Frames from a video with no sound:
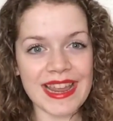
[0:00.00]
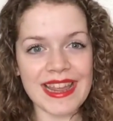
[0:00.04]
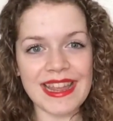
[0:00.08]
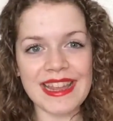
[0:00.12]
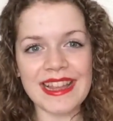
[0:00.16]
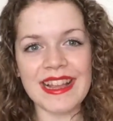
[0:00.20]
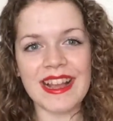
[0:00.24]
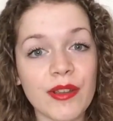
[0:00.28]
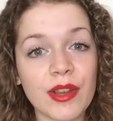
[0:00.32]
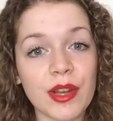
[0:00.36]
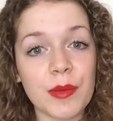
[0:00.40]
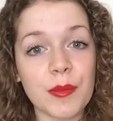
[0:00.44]

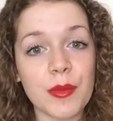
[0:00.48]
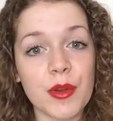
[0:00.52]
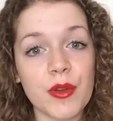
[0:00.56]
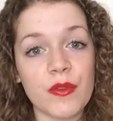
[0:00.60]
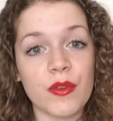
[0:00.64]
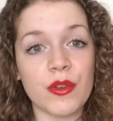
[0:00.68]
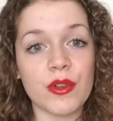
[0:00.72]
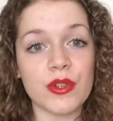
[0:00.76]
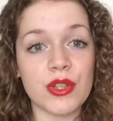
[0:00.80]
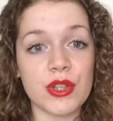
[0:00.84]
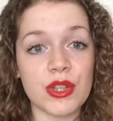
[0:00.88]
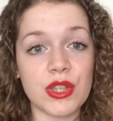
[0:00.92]
Now I'm going to
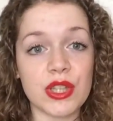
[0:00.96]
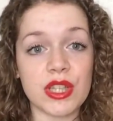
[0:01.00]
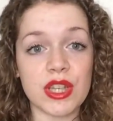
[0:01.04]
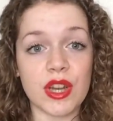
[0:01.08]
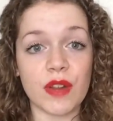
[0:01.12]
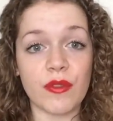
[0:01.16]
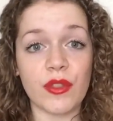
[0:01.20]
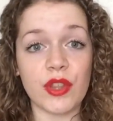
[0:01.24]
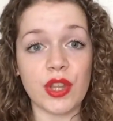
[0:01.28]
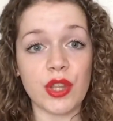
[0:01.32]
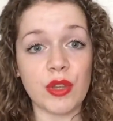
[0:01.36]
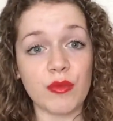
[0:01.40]
move on to the
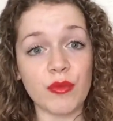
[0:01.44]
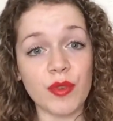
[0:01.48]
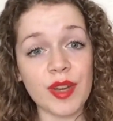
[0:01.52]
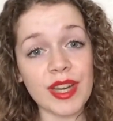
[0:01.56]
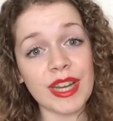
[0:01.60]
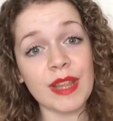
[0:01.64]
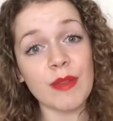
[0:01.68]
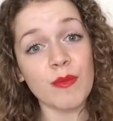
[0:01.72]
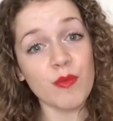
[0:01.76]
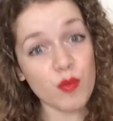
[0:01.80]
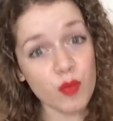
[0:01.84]
stuff that you really